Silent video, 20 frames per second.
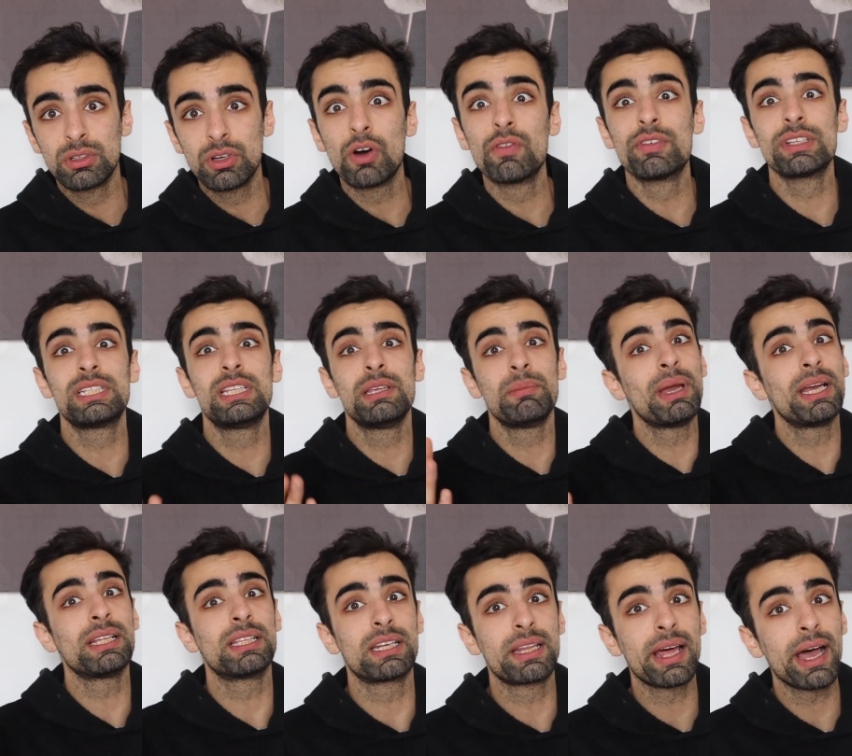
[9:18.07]
obviously
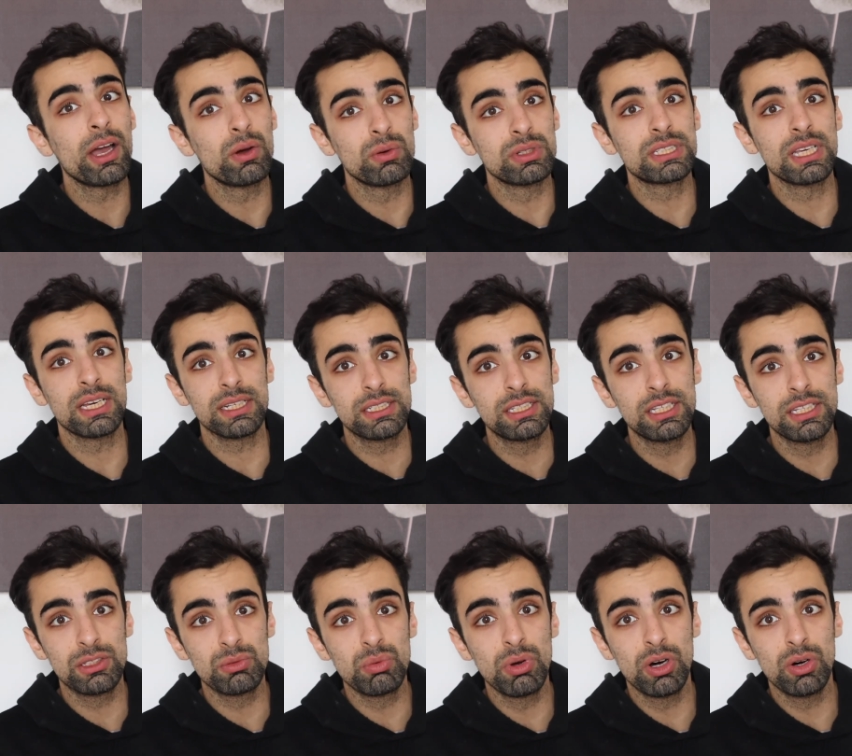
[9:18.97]
make the title sexy
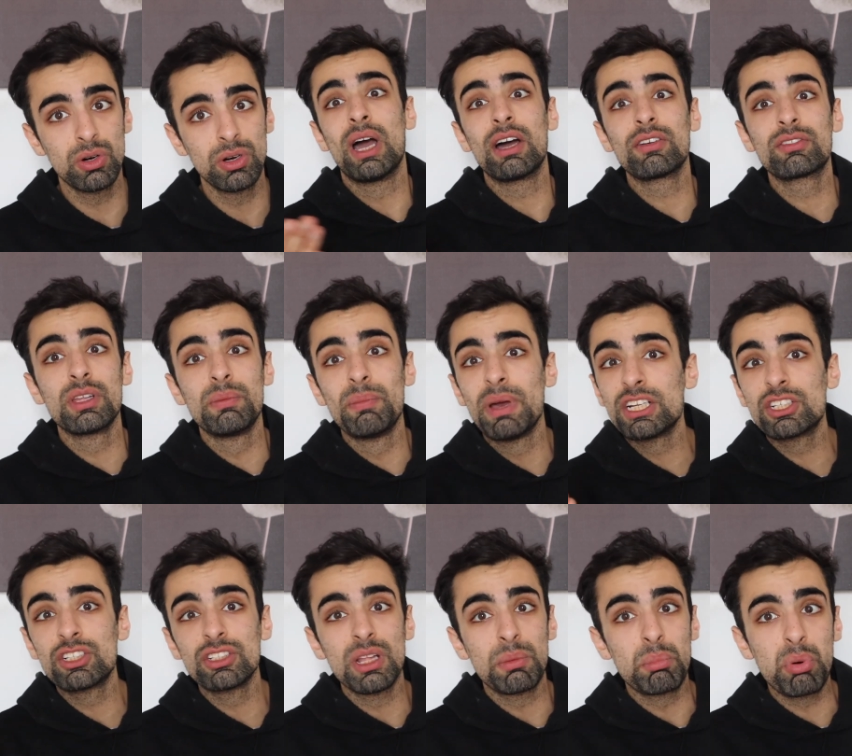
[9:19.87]
as well, you have to
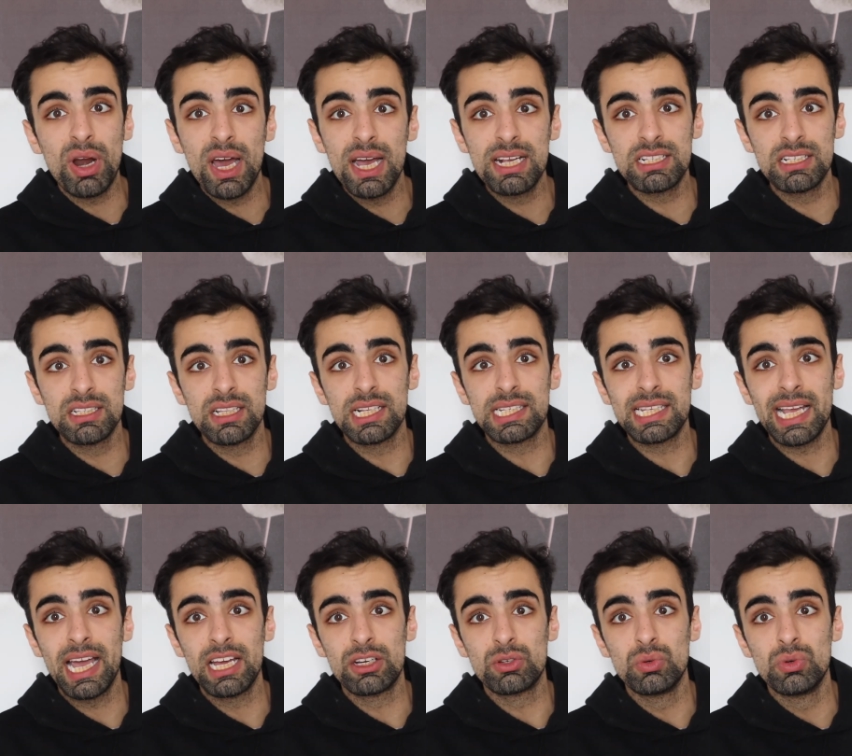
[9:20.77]
mention the price in the
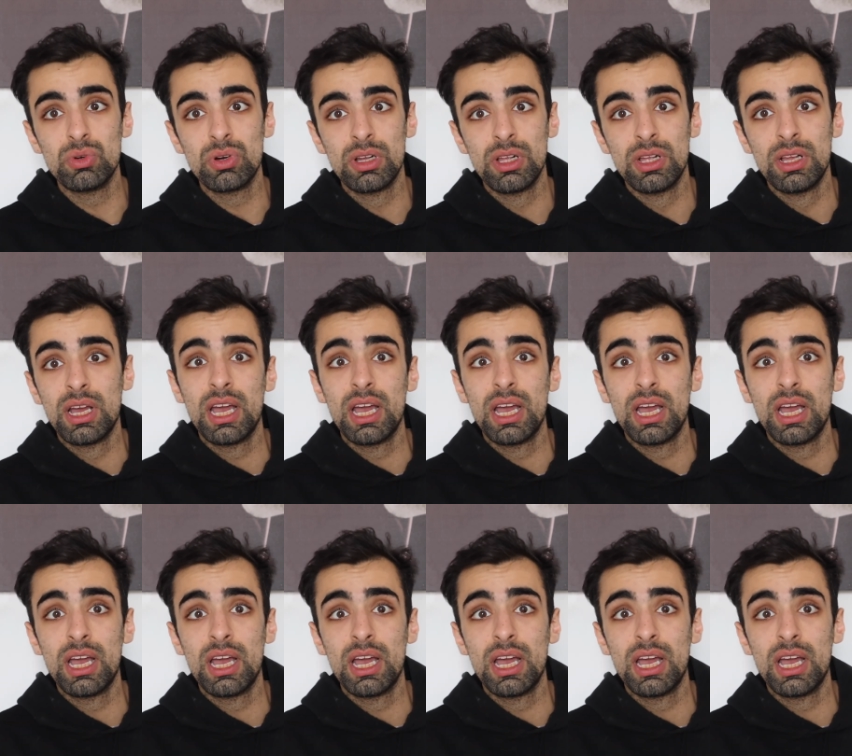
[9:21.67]
title,